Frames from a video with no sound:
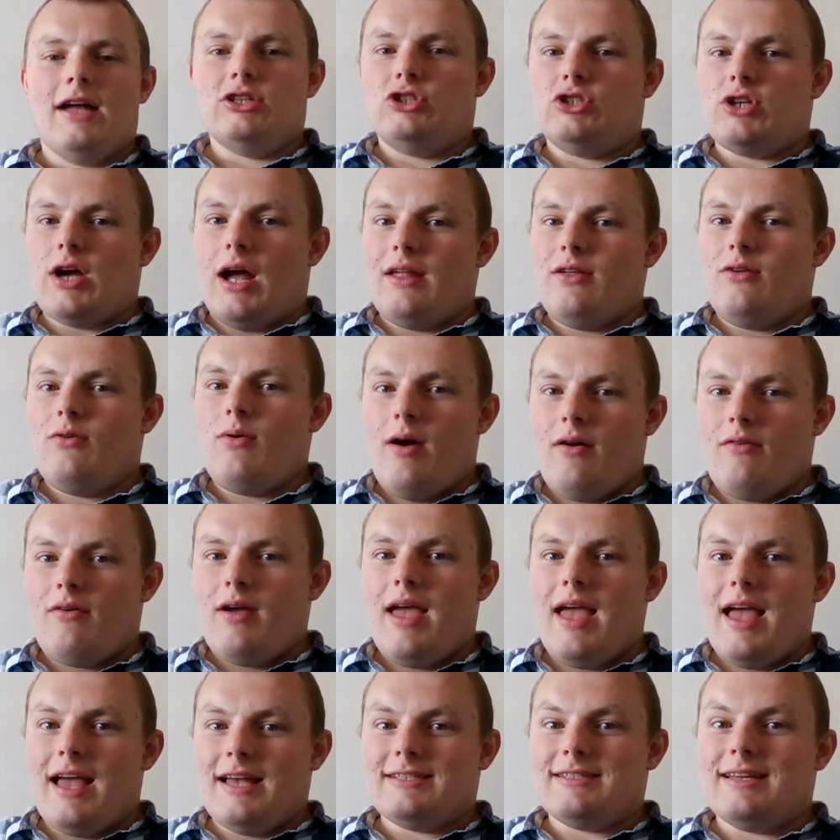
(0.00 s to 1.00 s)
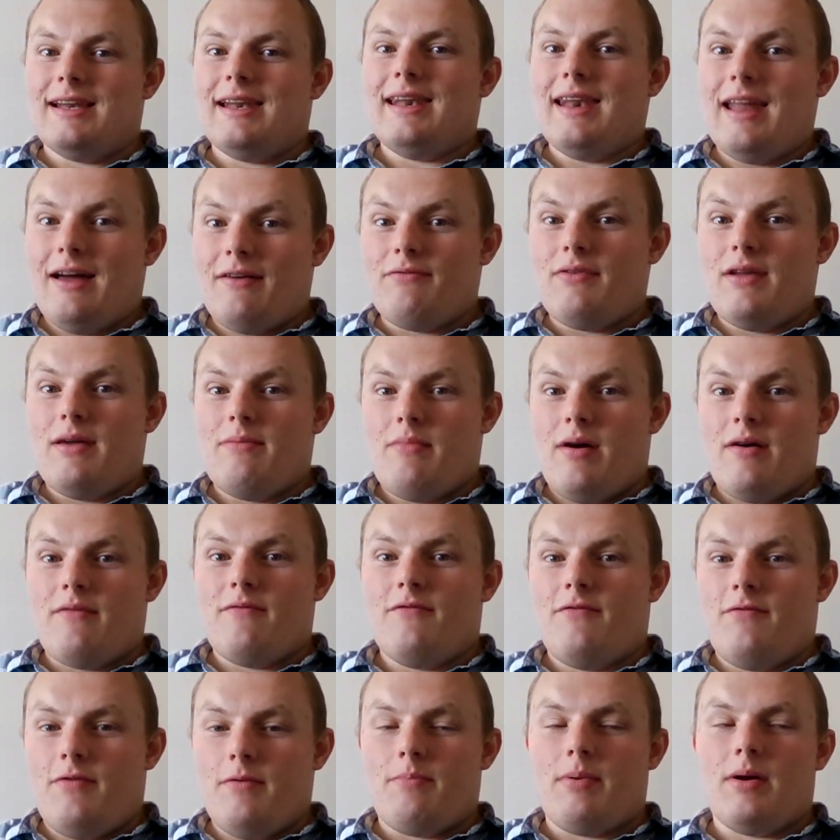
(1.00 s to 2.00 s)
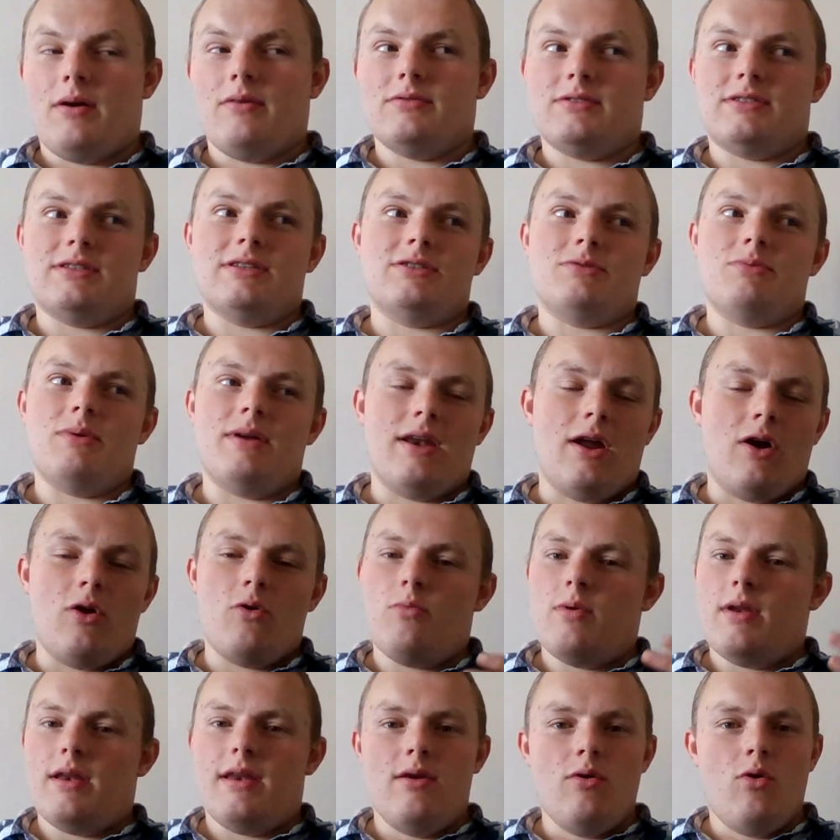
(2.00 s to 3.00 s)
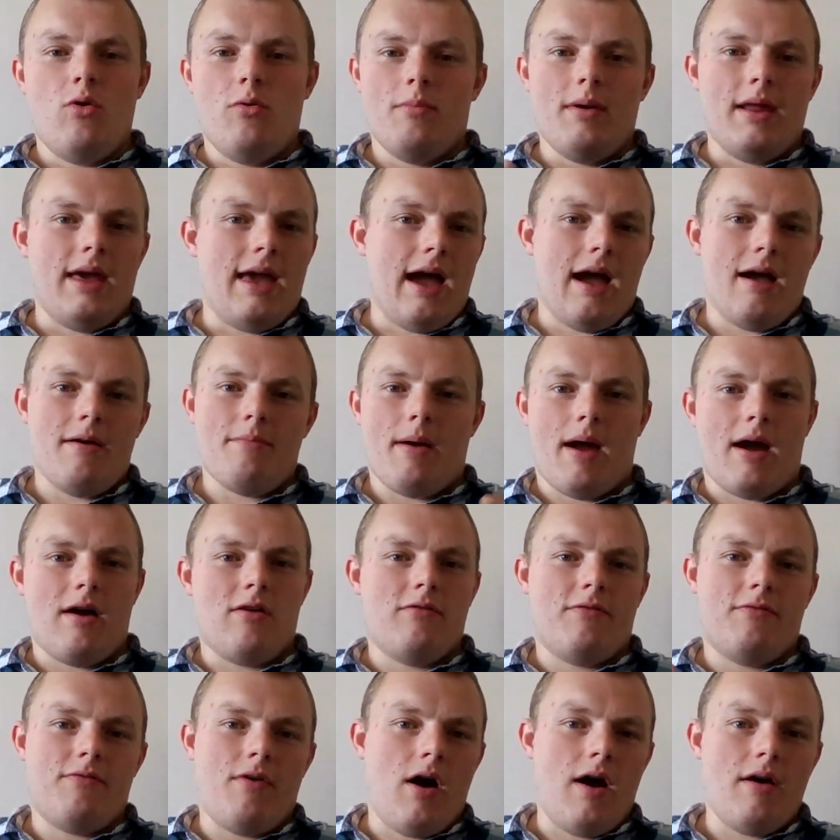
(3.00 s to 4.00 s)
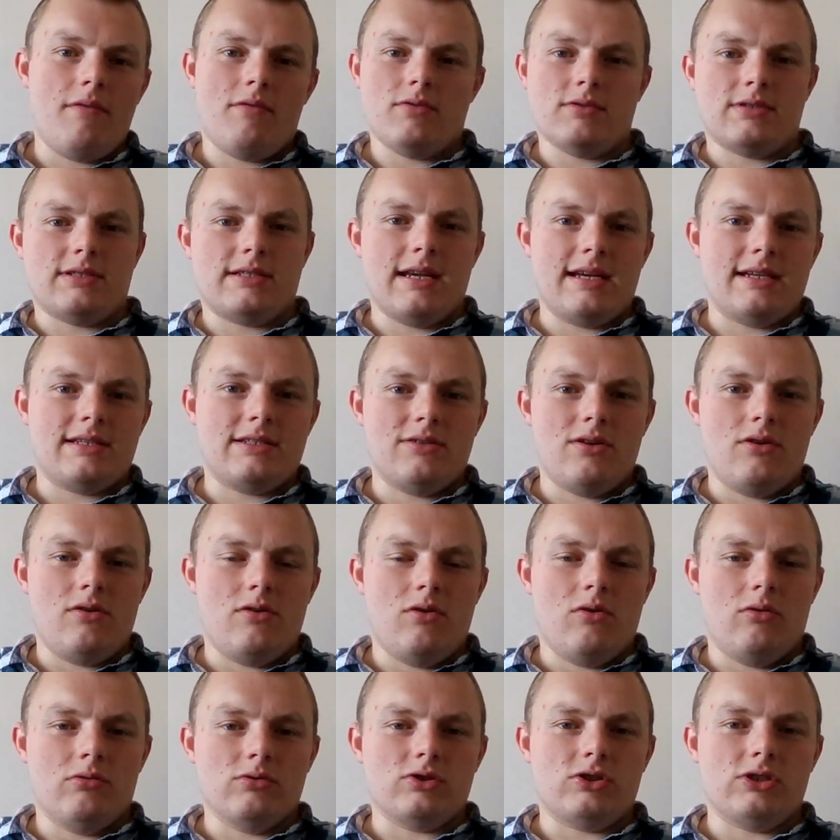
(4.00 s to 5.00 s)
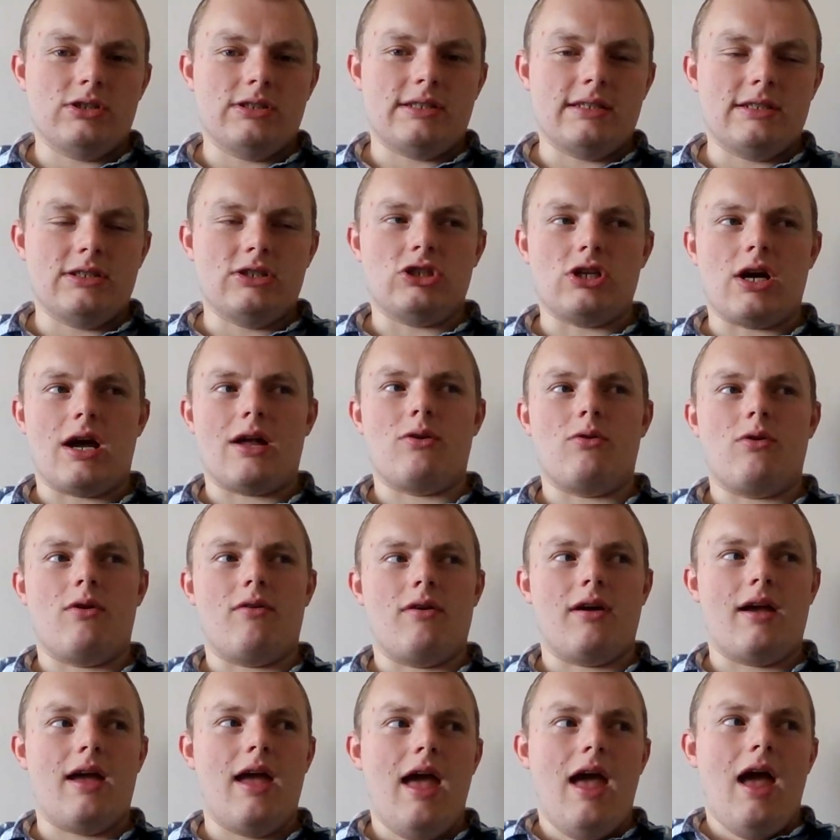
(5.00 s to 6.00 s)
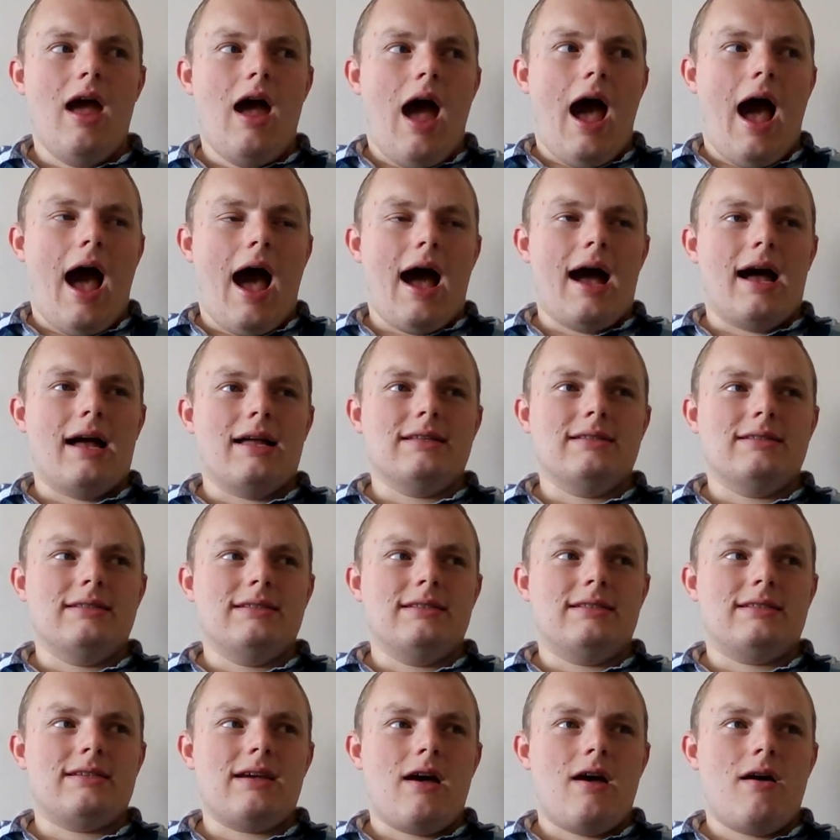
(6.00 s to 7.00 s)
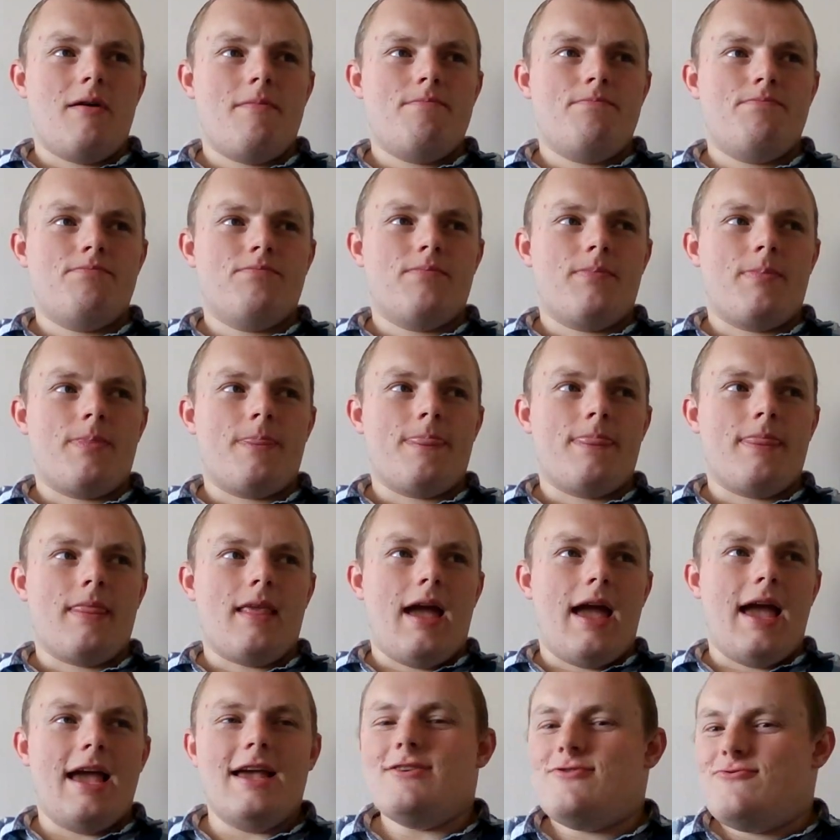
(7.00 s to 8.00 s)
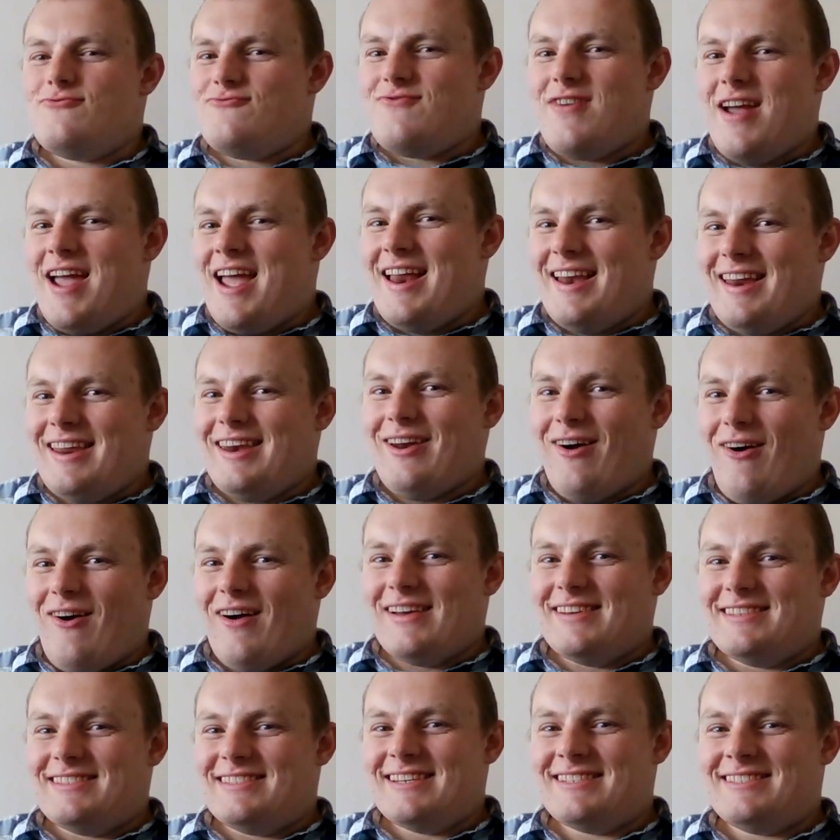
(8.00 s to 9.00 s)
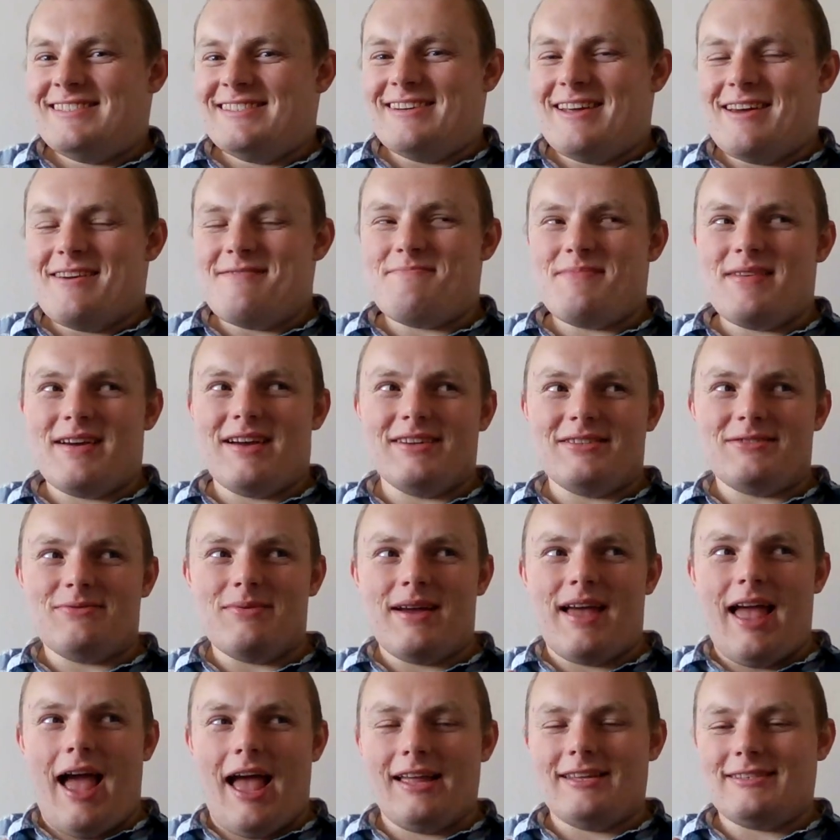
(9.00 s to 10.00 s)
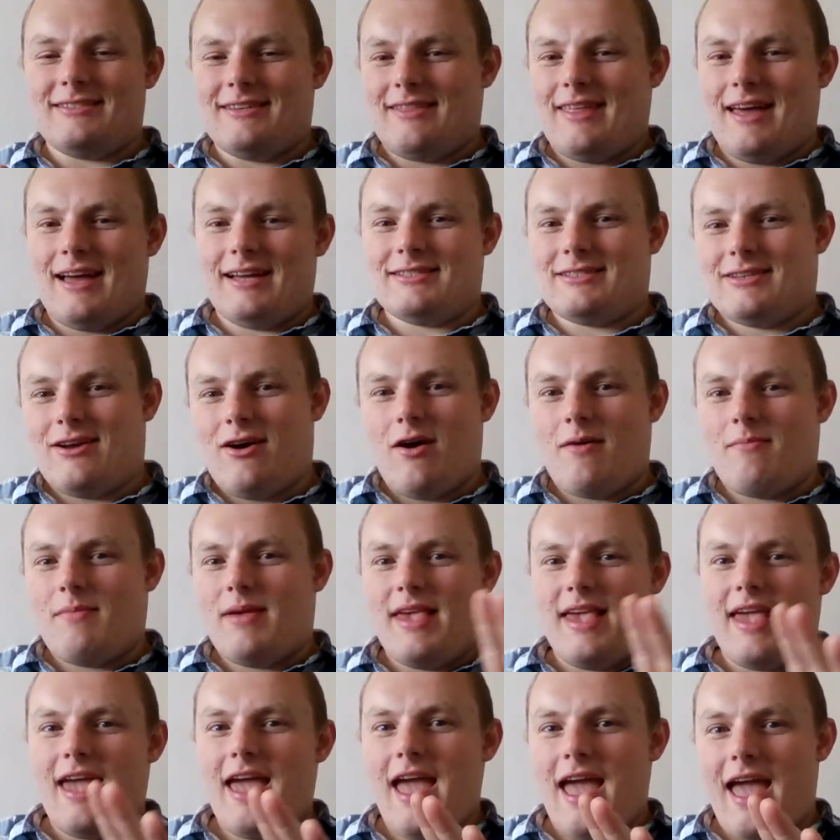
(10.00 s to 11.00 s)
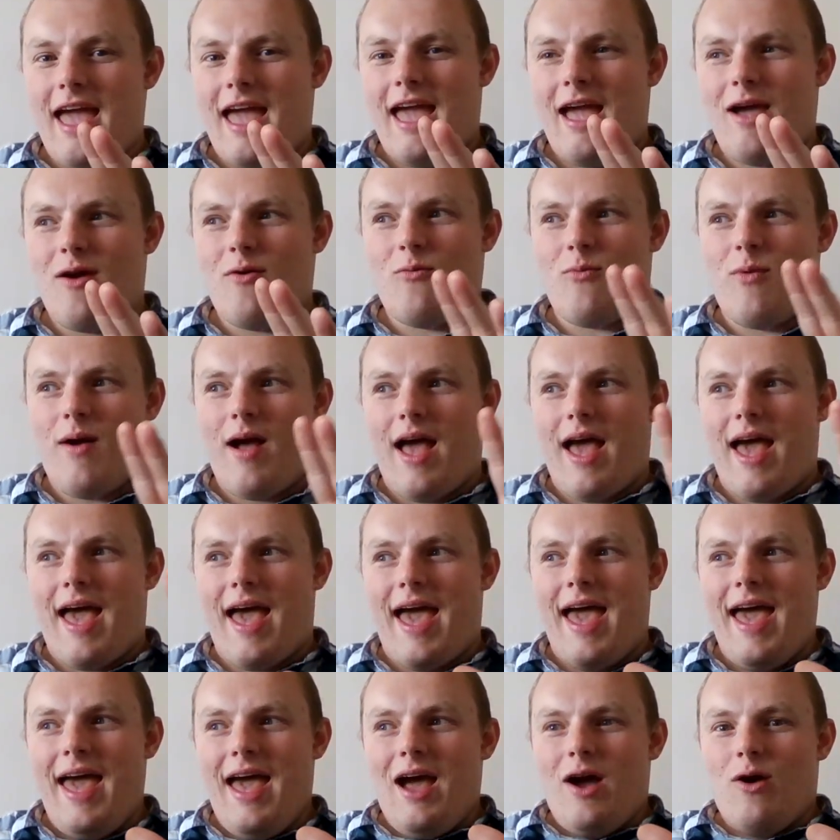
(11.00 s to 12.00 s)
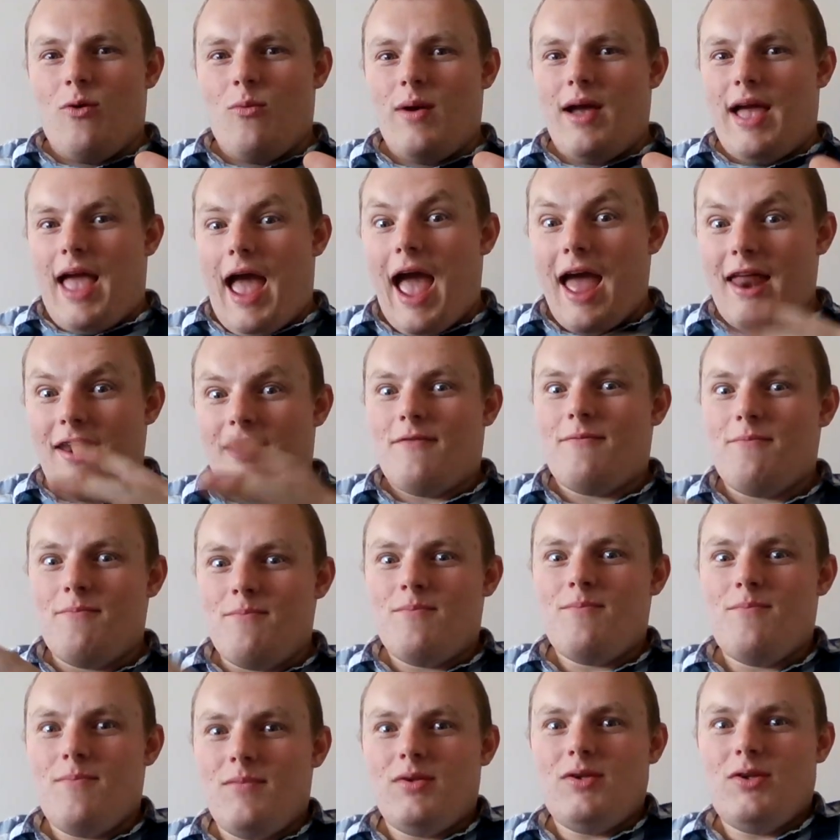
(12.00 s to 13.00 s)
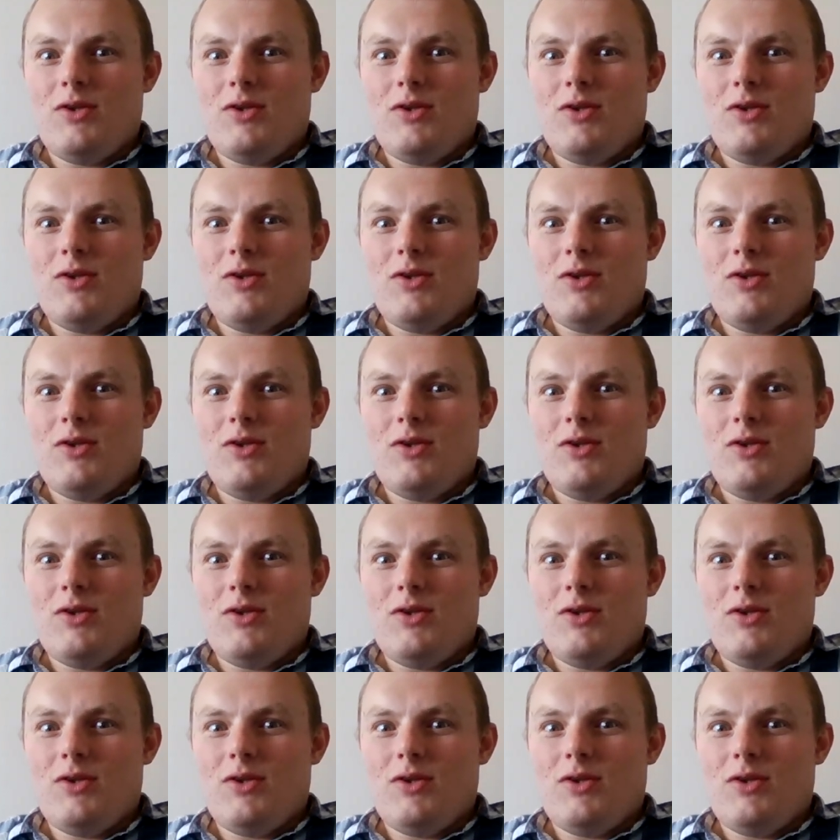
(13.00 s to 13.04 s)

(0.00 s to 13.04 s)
January is a lovely month for builds. As we know, we'd normally get about 5 or 6 new launches in January, and it's really nice, isn't it? Because we're getting to that time of year where we're getting